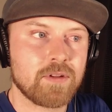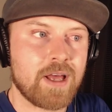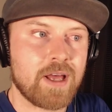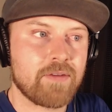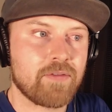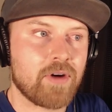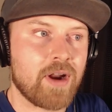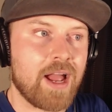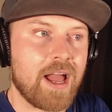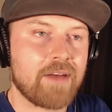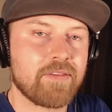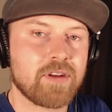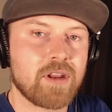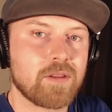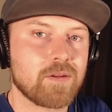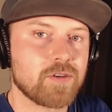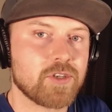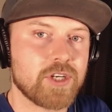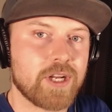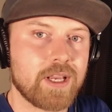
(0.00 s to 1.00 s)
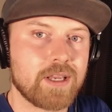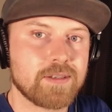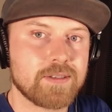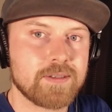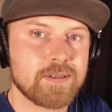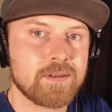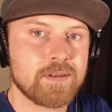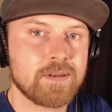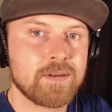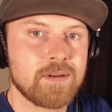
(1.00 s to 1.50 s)
you'll ever have another
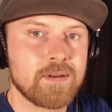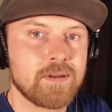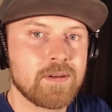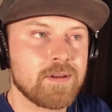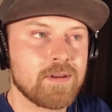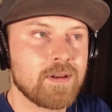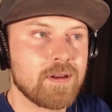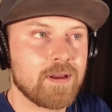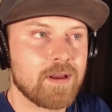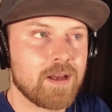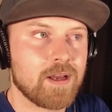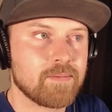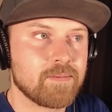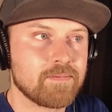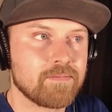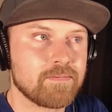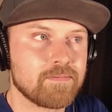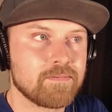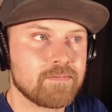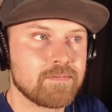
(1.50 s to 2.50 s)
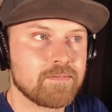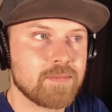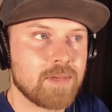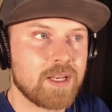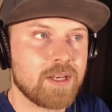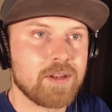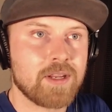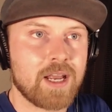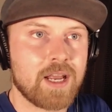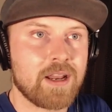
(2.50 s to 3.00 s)
chance. And
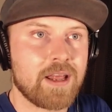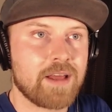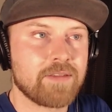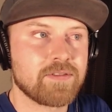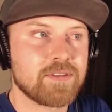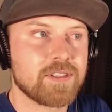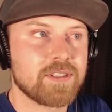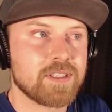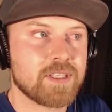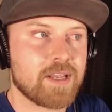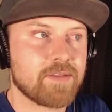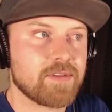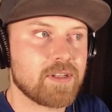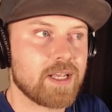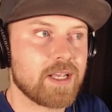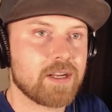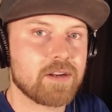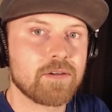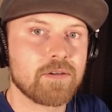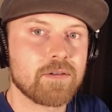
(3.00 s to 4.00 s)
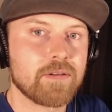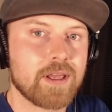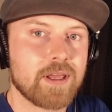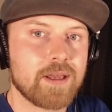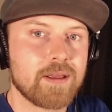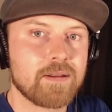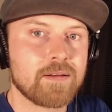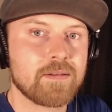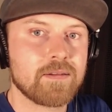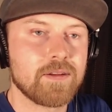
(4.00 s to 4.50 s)
you kind of have to let go of
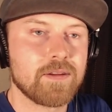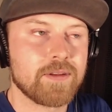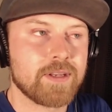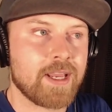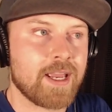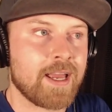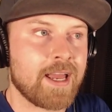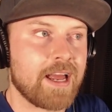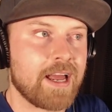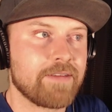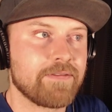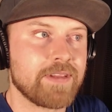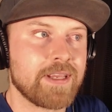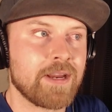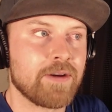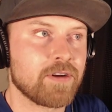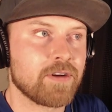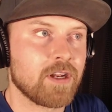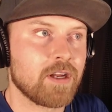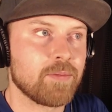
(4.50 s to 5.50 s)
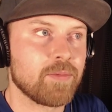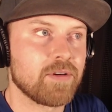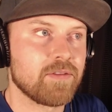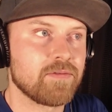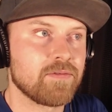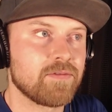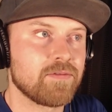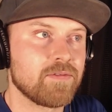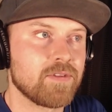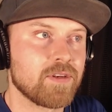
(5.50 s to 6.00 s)
that. You can't have the outcome
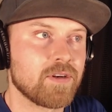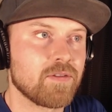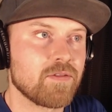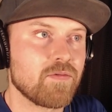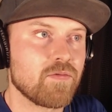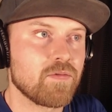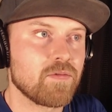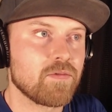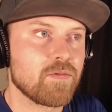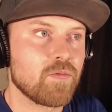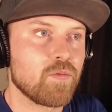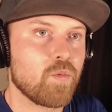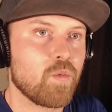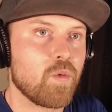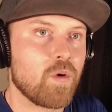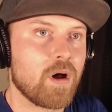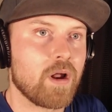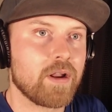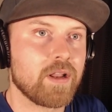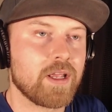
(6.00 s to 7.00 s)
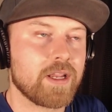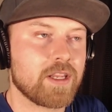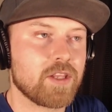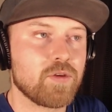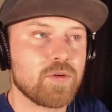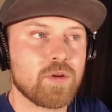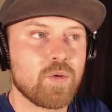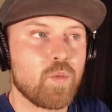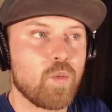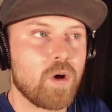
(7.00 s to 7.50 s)
of, you know, want, like,
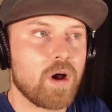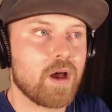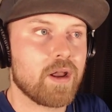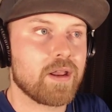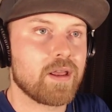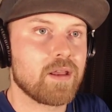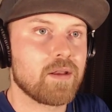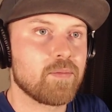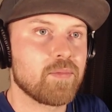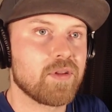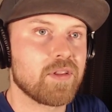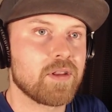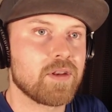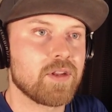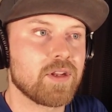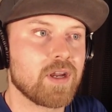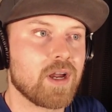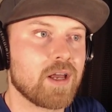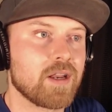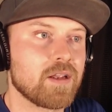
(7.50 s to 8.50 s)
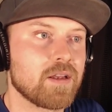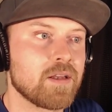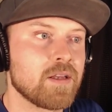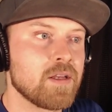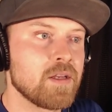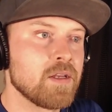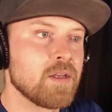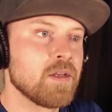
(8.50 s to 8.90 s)
you can want it, but then you gotta